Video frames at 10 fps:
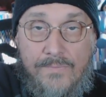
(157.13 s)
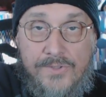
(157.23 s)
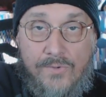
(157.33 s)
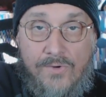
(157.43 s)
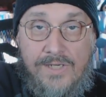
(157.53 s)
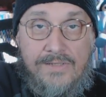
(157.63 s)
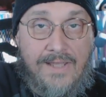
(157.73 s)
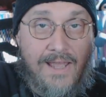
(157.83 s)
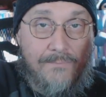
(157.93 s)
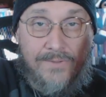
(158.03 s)
majority, and
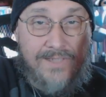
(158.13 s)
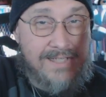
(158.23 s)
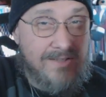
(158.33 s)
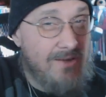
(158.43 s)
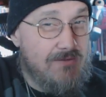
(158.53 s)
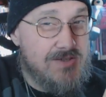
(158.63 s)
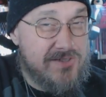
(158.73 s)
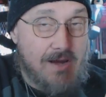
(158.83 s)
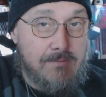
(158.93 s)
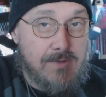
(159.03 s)
they still have
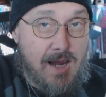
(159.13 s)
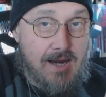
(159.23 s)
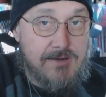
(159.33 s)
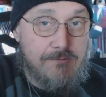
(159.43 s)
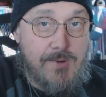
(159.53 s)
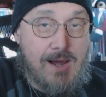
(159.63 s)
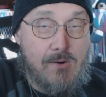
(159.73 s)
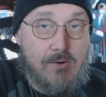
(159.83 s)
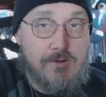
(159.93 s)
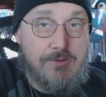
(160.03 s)
some kind of
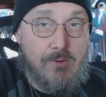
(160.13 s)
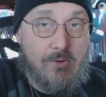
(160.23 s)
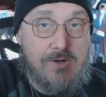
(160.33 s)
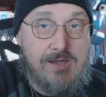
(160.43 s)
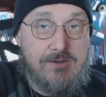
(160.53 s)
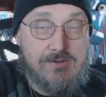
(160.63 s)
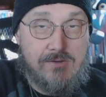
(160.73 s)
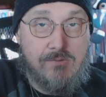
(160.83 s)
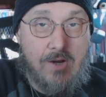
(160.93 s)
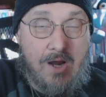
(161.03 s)
power and authority, and there's
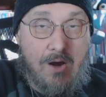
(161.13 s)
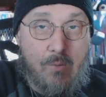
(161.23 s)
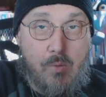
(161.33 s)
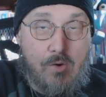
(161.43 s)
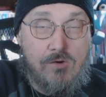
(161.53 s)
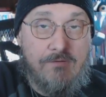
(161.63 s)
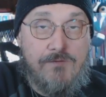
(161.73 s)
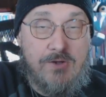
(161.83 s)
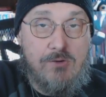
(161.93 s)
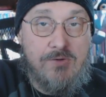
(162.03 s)
a world
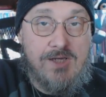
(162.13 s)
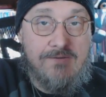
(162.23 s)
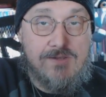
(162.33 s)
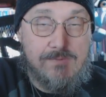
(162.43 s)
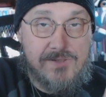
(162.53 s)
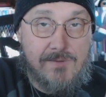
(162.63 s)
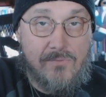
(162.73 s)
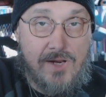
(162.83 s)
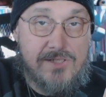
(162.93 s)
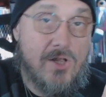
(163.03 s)
view that gives them
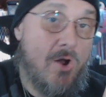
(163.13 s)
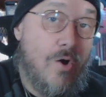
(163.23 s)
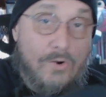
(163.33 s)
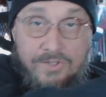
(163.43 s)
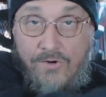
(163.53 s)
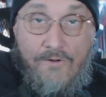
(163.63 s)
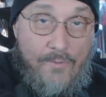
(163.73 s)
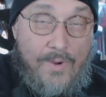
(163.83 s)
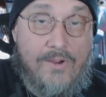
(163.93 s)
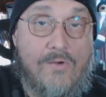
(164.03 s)
some rights? Or is it all
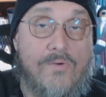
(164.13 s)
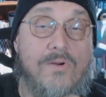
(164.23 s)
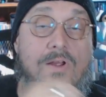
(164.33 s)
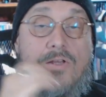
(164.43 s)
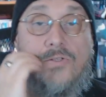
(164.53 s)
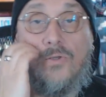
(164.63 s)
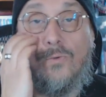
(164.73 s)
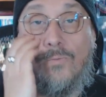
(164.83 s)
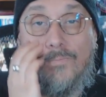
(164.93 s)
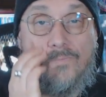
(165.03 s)
the way over
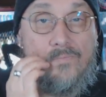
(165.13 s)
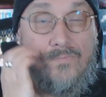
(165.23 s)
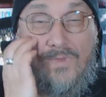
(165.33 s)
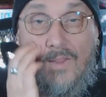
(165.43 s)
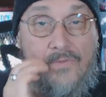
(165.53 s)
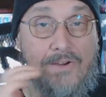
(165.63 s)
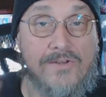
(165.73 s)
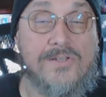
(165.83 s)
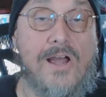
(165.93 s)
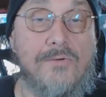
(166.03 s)
to the
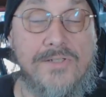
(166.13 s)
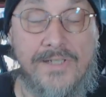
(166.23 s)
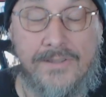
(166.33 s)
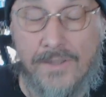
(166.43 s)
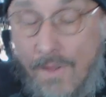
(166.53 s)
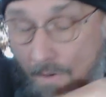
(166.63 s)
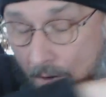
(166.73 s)
aristocracies?